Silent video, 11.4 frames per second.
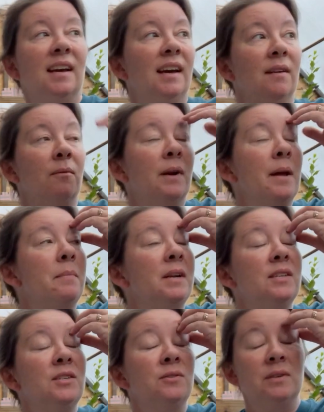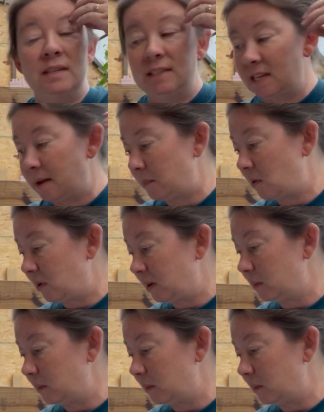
And what I'm going to do is I'm going to